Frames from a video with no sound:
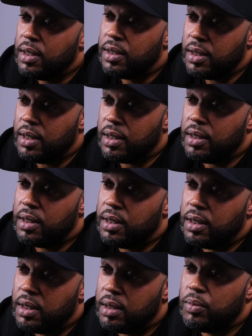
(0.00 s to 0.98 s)
Pregame yeah. was
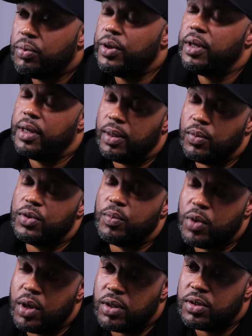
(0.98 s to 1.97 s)
dope. Pregame was a
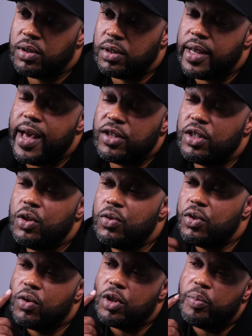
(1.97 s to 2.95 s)
monster. They actually
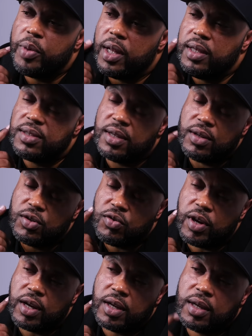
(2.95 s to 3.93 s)
used it on the Belly
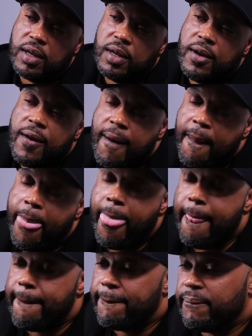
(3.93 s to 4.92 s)
soundtrack.
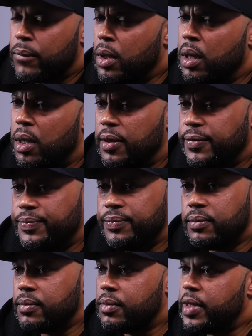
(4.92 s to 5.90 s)
Um,
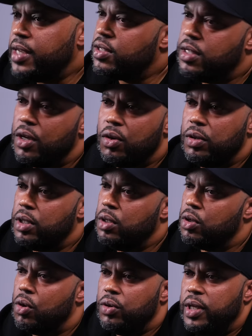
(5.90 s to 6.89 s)
they still, you
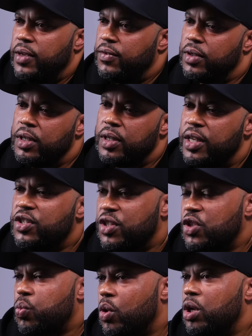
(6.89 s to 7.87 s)
know, even it's
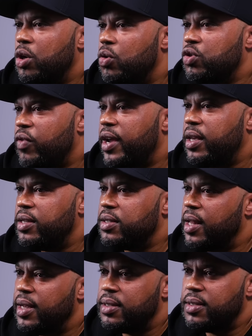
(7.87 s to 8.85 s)
just one of those records.
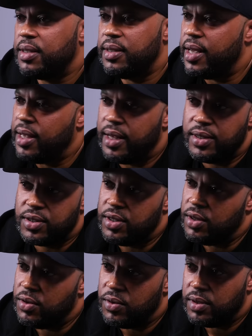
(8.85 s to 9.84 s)
Like today, they
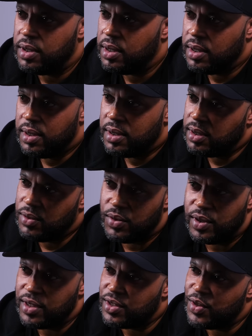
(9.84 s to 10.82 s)
still, you know,
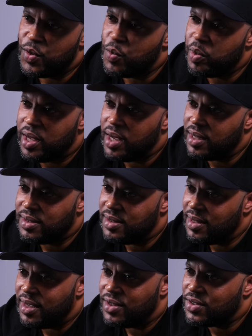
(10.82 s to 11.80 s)
they still bang it.
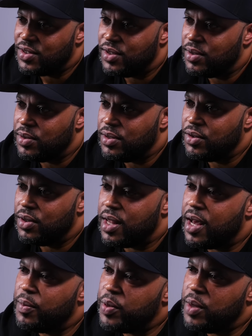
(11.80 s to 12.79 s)
Today is still, you know, a
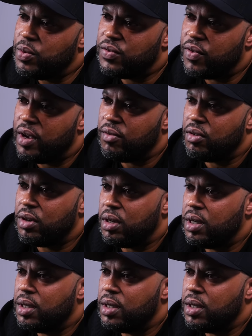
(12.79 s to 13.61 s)
lot of people's favorite.